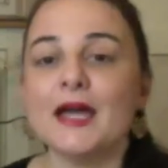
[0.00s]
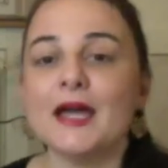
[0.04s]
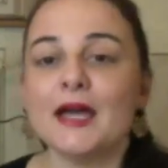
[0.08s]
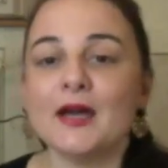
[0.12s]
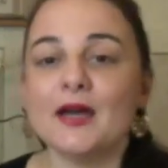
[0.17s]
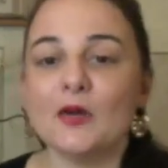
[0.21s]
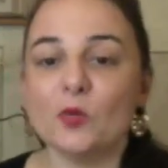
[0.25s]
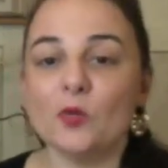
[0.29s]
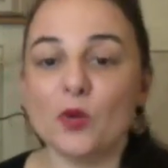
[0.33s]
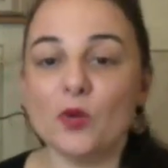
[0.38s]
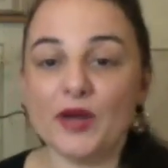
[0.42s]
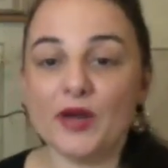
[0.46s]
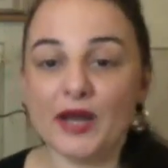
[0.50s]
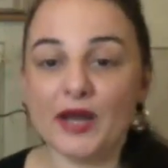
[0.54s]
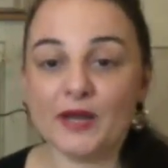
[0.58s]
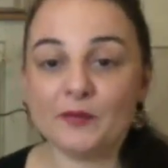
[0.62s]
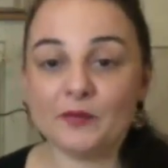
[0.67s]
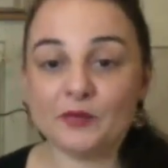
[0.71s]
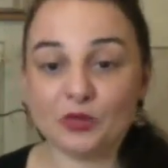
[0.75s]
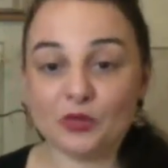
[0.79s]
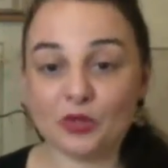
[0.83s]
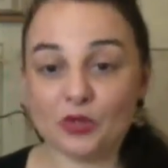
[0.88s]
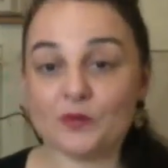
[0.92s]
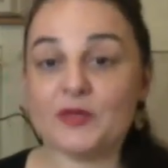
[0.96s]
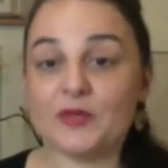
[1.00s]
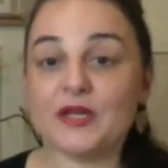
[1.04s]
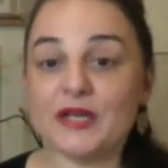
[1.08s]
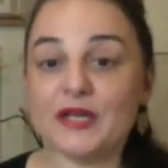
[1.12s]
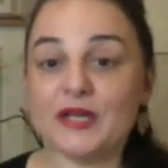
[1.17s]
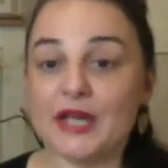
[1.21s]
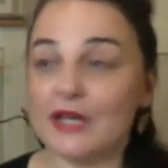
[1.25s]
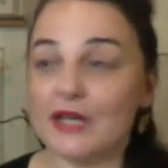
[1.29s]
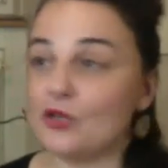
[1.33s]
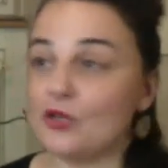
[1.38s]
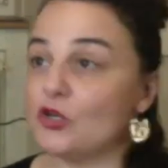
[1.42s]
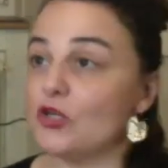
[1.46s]
What I normally
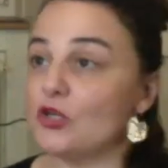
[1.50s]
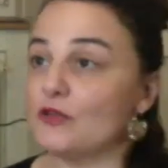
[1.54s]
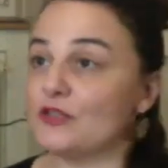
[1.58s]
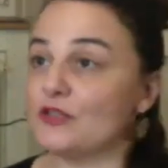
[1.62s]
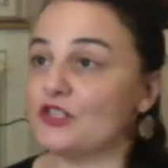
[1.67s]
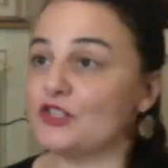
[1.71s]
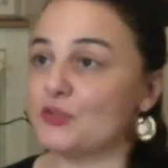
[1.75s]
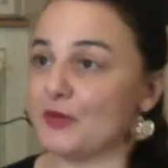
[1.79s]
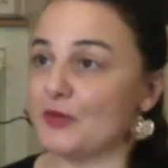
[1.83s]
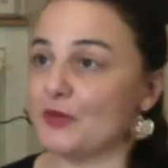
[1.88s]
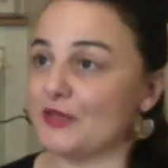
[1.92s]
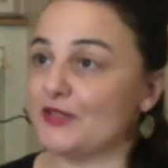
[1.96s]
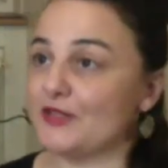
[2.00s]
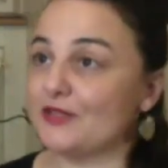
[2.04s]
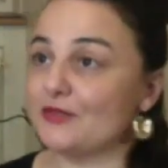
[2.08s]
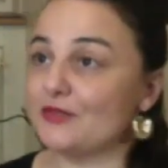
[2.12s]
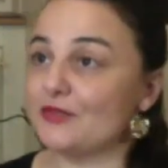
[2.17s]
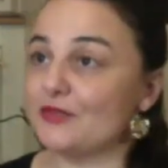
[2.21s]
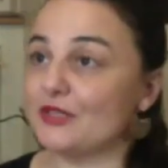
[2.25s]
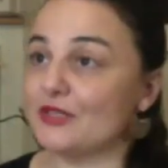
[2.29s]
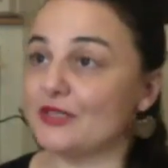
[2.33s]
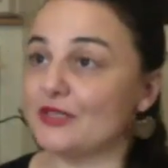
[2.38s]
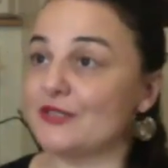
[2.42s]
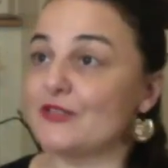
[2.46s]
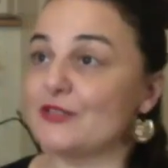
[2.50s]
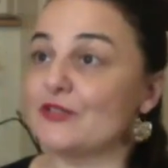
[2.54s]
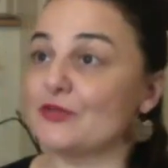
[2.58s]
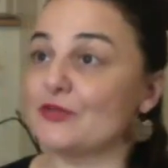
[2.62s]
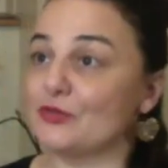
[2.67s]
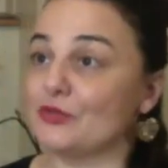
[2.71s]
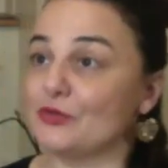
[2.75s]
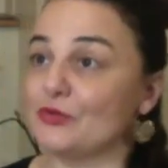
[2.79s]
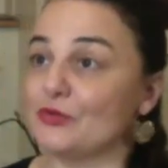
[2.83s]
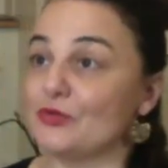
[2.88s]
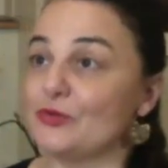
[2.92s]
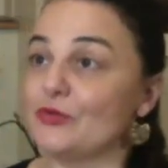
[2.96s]
encourage my students to
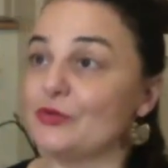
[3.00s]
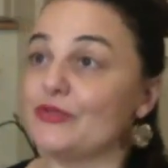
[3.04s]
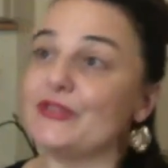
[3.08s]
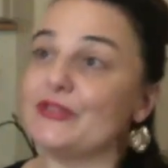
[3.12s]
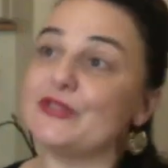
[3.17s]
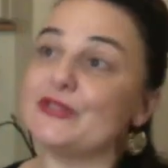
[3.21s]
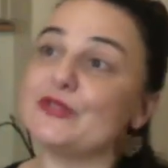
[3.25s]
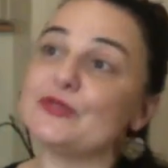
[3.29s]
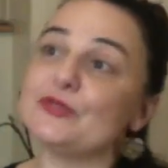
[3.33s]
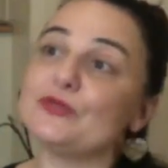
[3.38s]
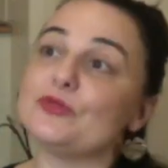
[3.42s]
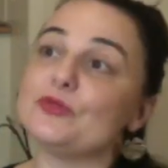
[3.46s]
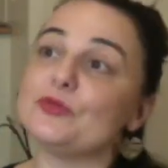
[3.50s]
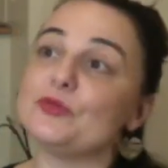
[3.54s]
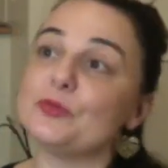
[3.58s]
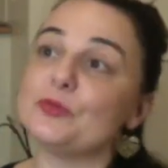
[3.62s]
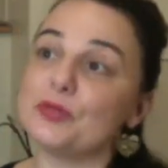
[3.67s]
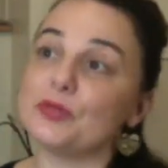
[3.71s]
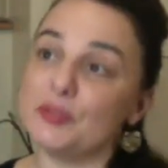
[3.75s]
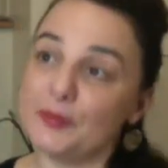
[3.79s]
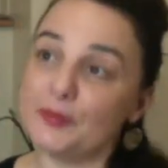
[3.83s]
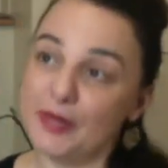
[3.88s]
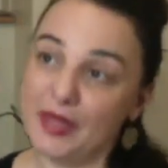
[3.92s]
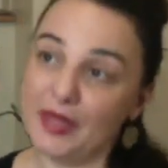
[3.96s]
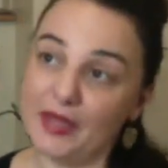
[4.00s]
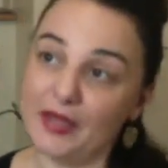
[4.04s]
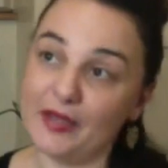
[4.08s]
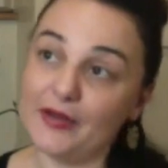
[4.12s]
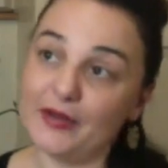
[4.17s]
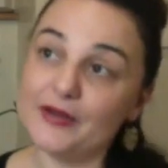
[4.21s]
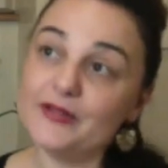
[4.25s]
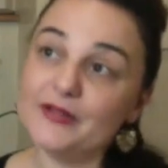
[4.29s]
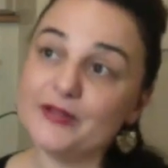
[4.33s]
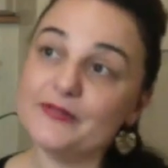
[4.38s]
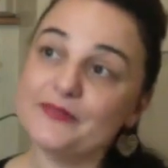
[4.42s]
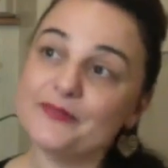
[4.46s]
do is to
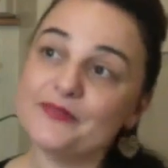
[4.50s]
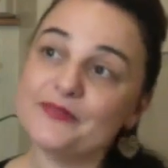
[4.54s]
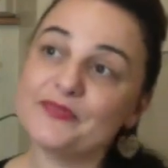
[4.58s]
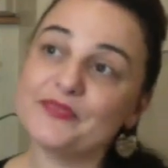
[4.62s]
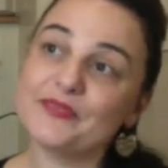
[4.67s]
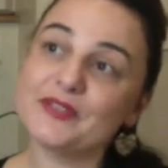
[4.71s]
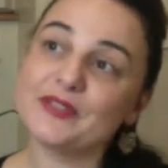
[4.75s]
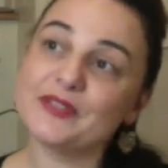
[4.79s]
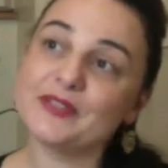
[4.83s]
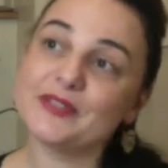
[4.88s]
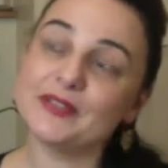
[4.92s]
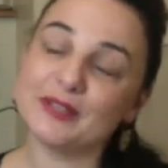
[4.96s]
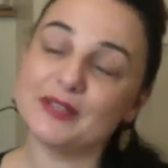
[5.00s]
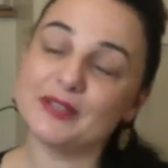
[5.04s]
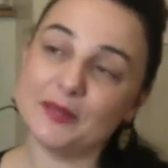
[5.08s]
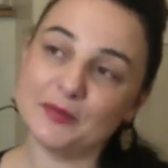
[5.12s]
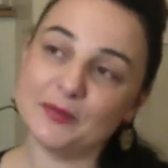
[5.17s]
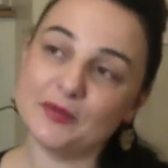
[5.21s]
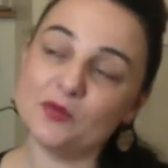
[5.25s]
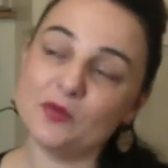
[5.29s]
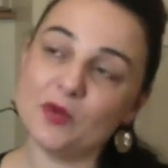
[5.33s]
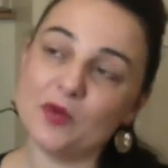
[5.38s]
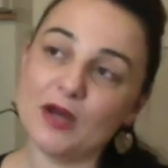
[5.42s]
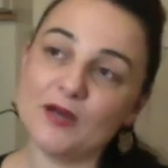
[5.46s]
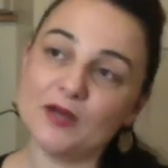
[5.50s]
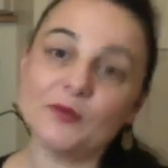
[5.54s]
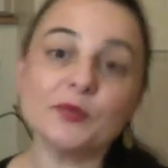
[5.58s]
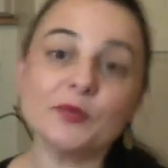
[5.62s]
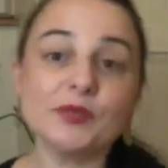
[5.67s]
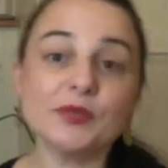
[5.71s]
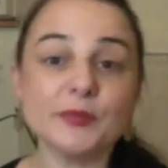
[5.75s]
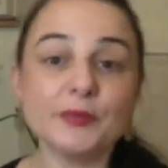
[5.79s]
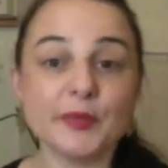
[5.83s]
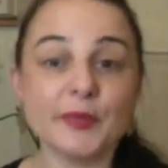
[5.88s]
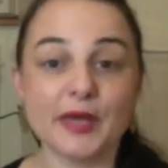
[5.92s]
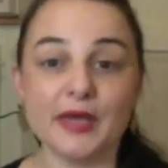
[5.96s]
prepare Number one,
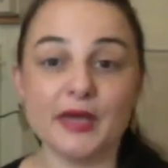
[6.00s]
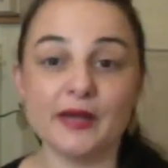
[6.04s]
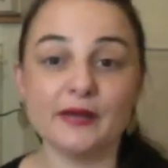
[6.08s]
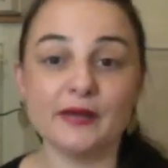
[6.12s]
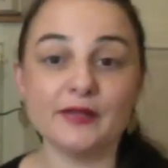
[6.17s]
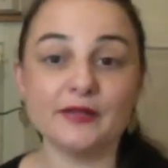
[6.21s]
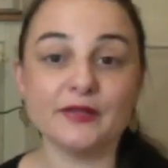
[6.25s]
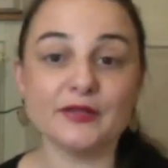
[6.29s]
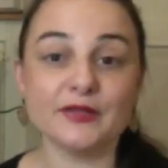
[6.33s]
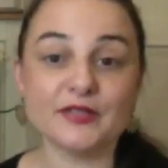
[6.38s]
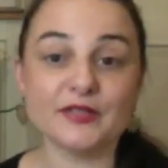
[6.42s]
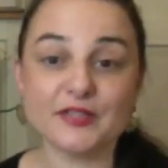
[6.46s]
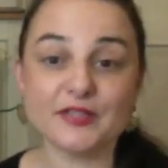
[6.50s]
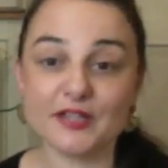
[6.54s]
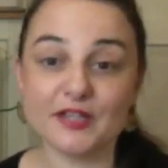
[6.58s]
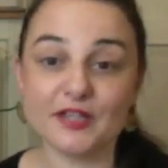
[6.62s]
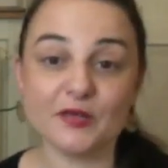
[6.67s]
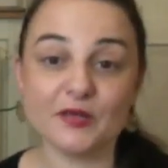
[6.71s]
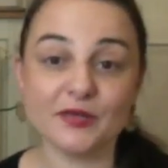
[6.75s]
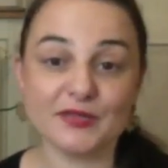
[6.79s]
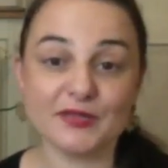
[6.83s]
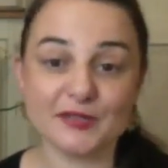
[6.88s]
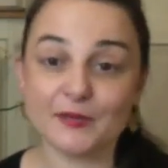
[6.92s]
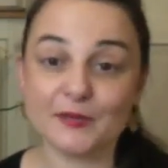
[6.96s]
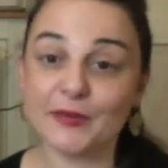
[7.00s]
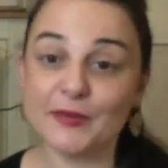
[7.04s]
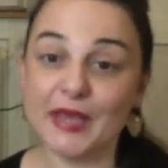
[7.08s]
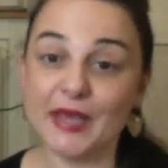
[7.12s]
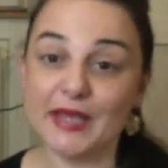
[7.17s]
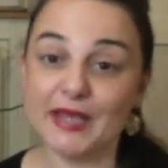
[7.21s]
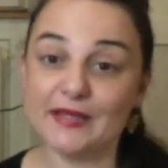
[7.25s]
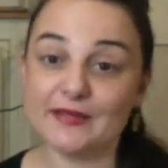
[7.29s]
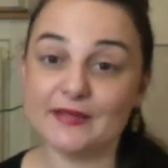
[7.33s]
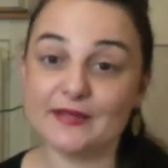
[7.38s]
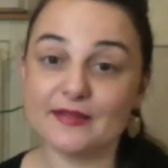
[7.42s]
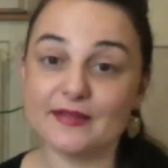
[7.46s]
prepare your sacred
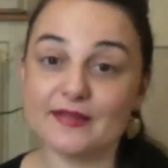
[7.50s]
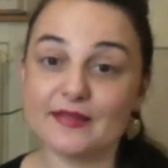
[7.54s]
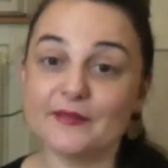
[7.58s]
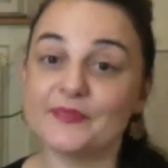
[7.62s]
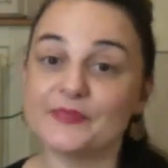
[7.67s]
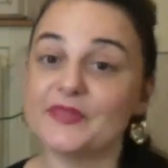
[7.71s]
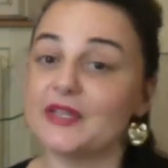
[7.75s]
space.